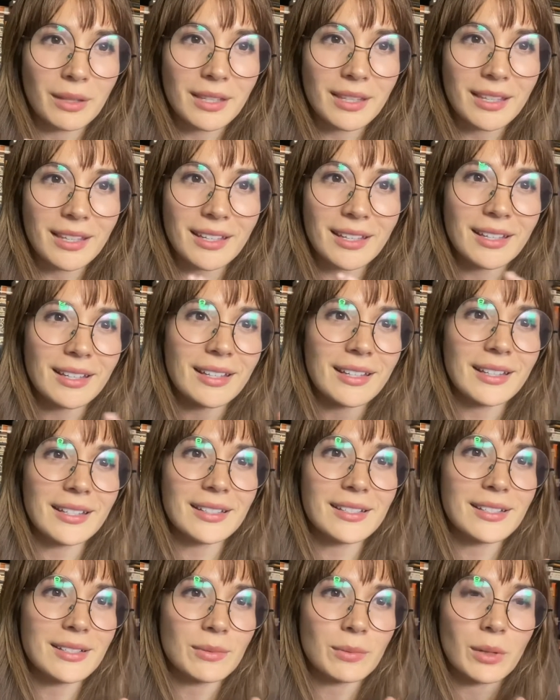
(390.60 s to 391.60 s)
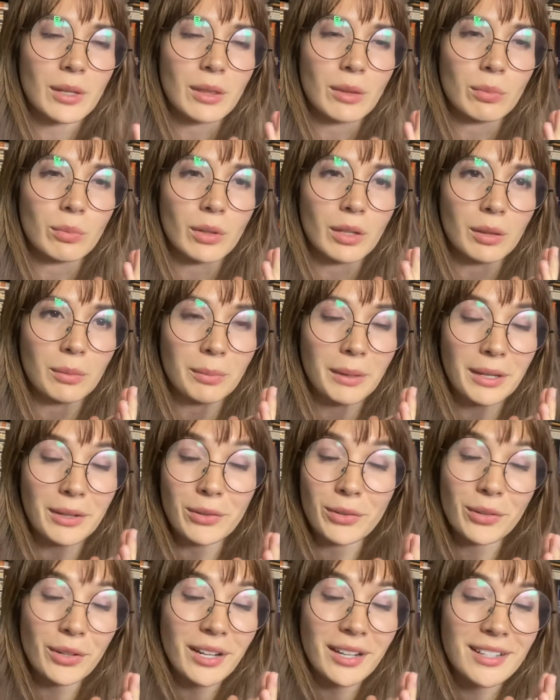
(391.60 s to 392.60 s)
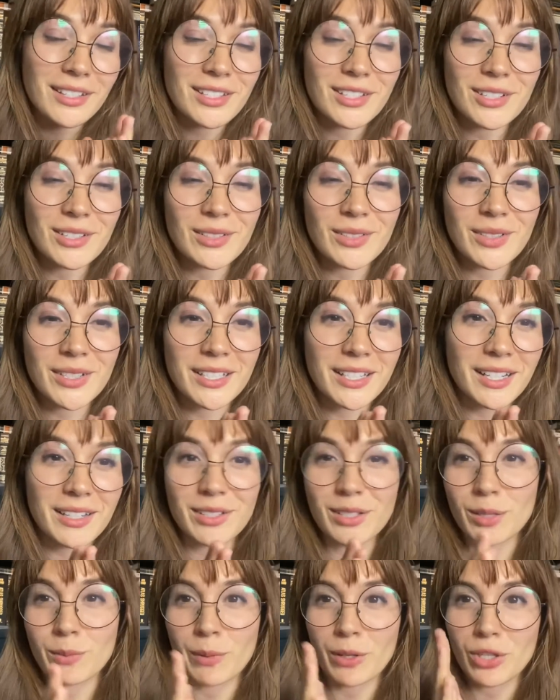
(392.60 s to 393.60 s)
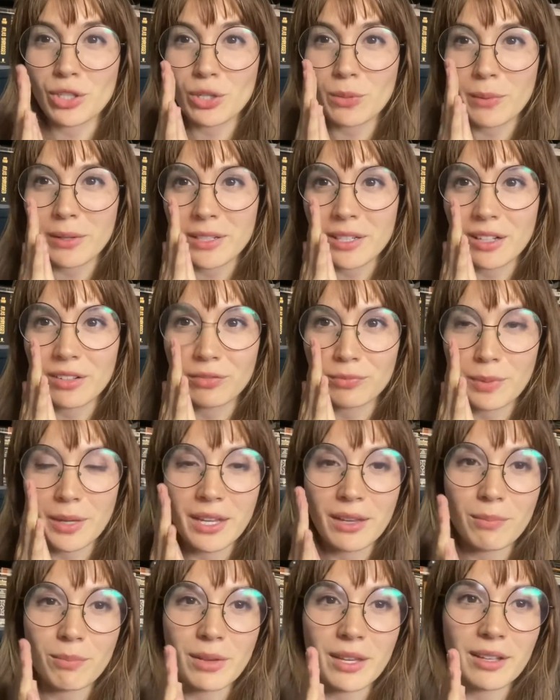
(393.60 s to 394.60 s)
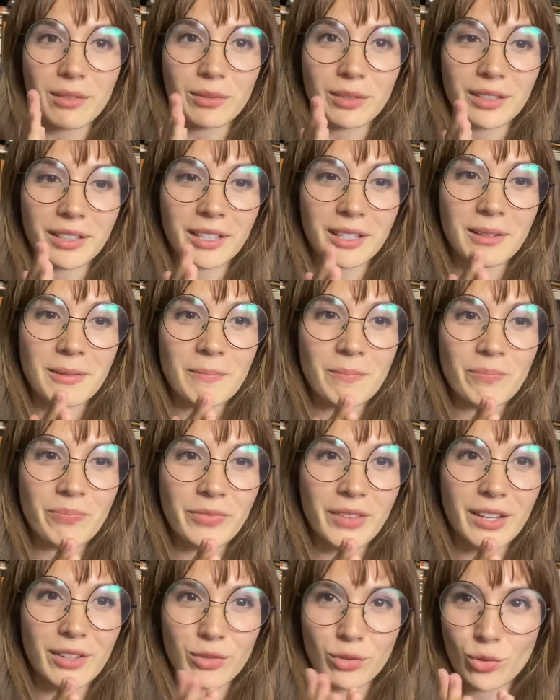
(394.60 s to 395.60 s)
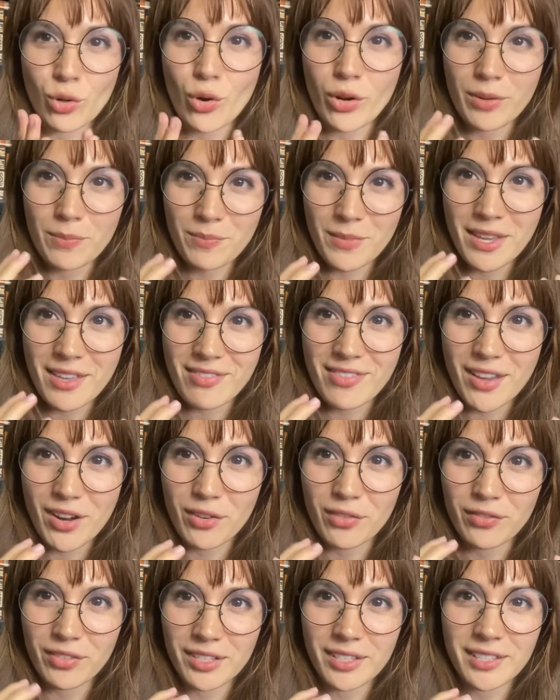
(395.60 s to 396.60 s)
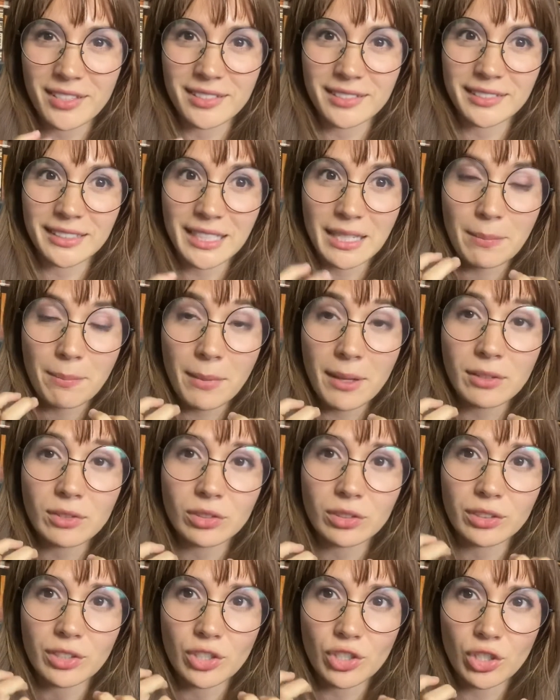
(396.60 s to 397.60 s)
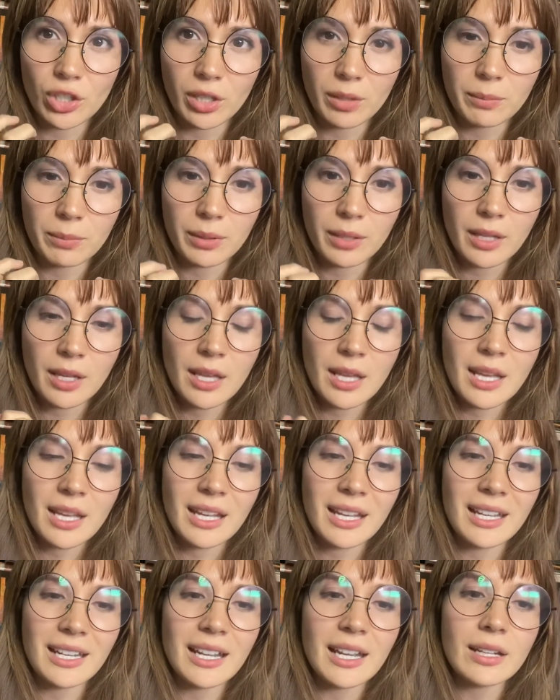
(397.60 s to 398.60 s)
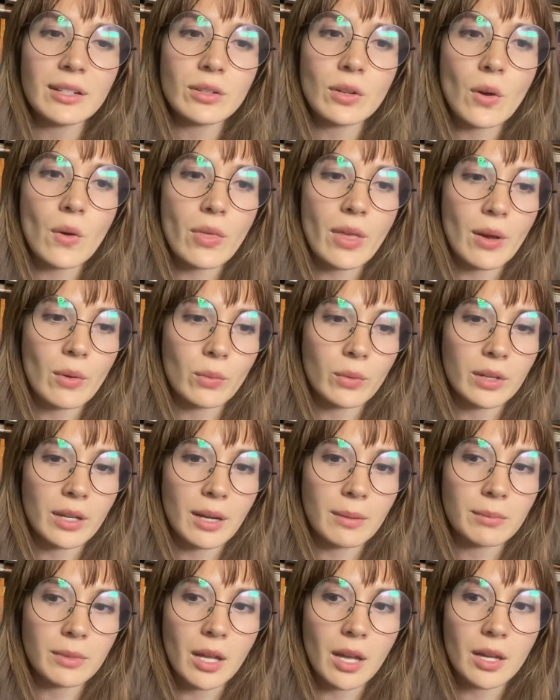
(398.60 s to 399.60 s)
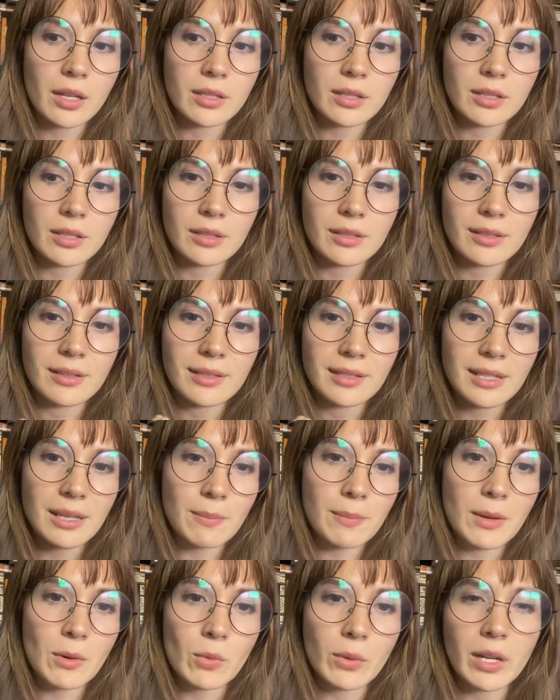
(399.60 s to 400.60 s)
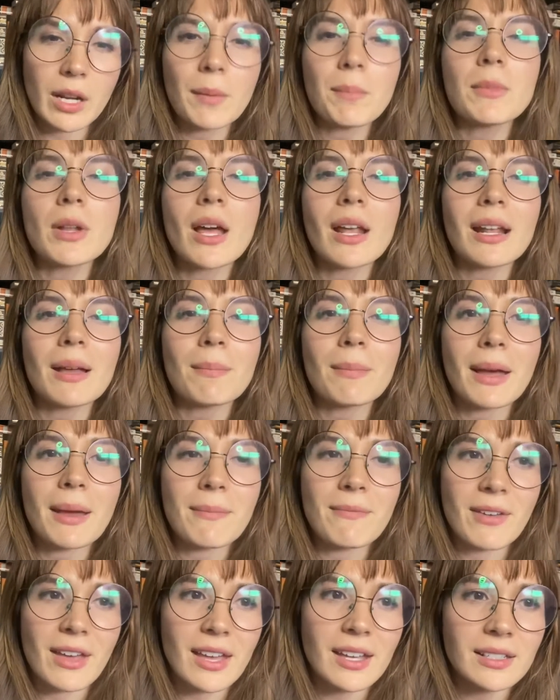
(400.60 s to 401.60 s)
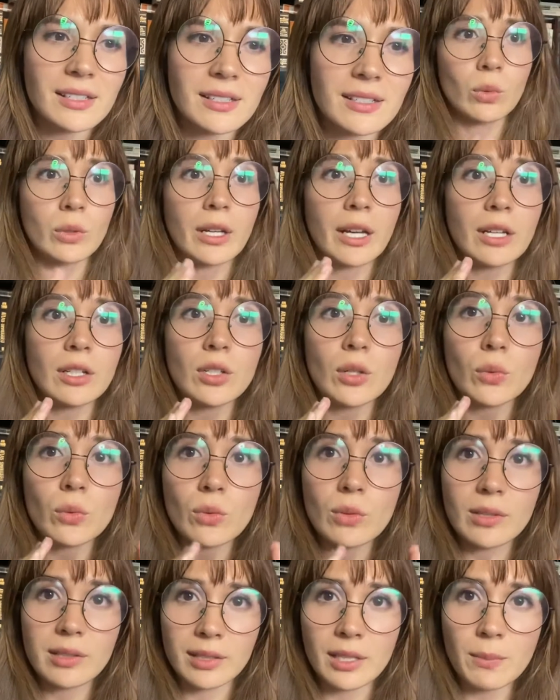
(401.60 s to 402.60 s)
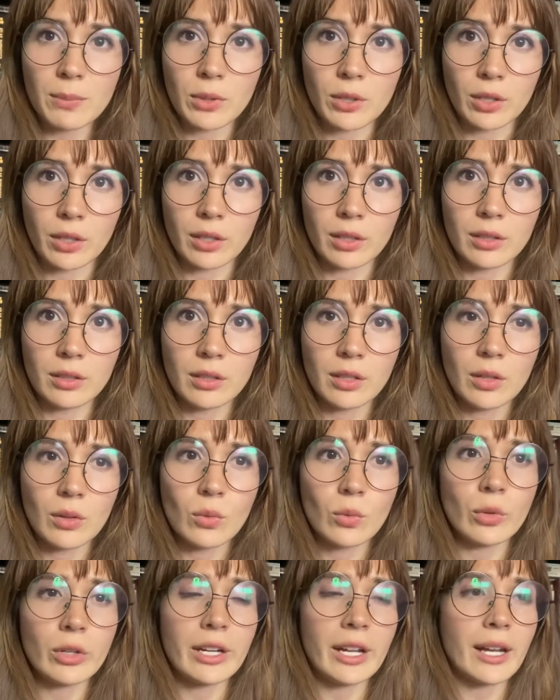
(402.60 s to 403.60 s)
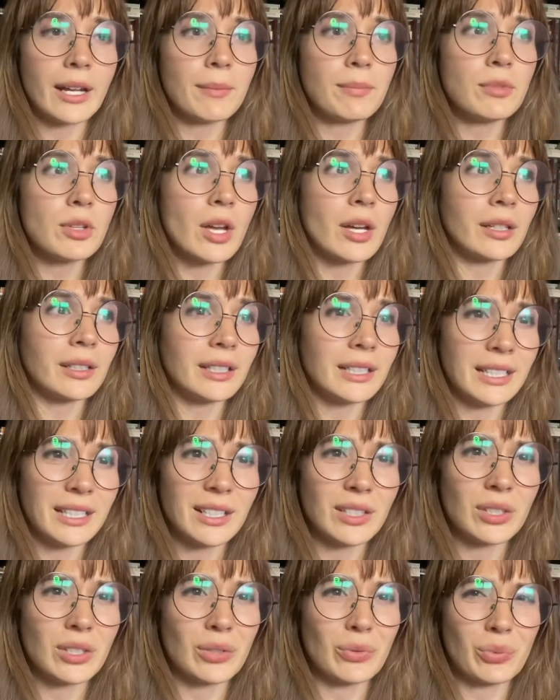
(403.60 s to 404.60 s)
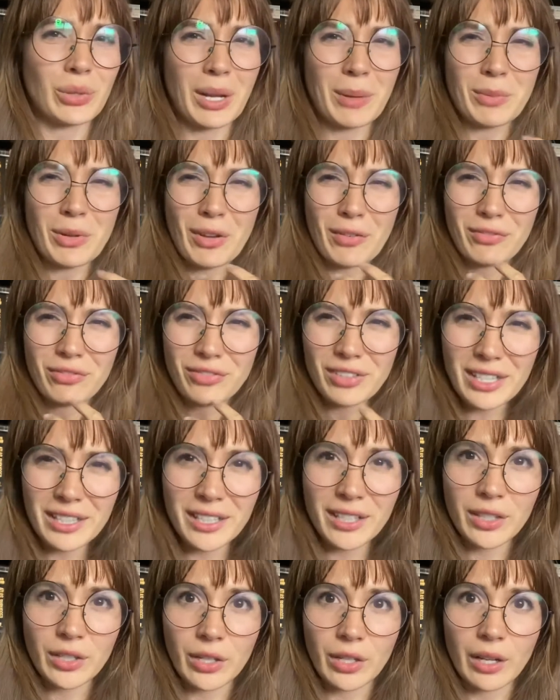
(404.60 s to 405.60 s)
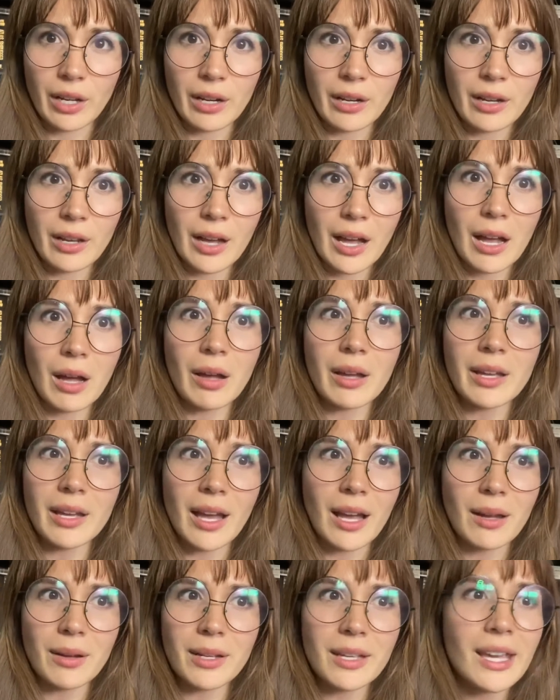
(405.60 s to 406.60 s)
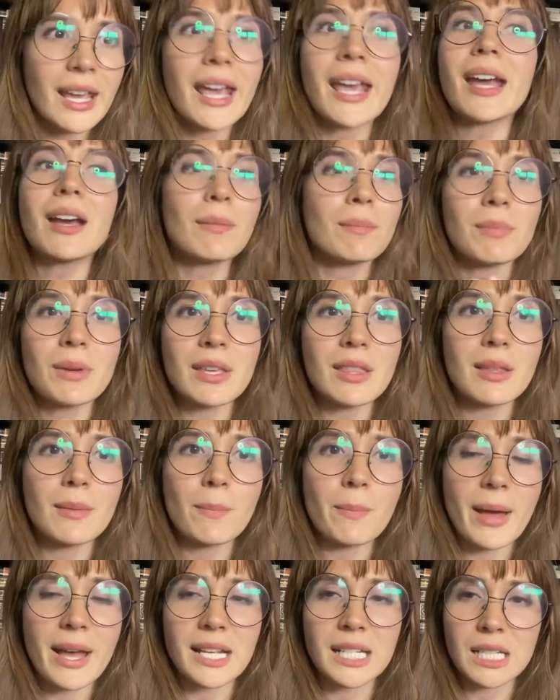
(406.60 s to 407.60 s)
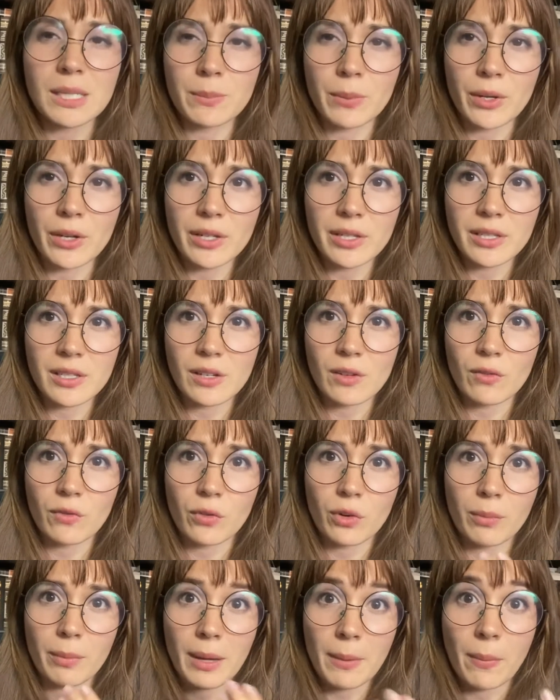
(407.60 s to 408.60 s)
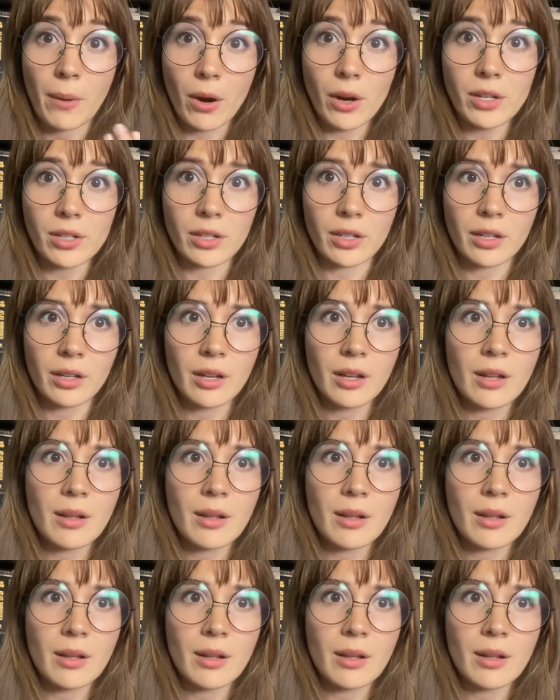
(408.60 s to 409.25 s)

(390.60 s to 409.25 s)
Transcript: kids, with my grandchildren. I just picture myself being really like strong and being there physically and mentally sharp. And I know that when I'm not sleeping, when I'm not at my best, when I don't sleep good, when I'm not eating good, when I'm not feeling good, I can't be the best person for my partner.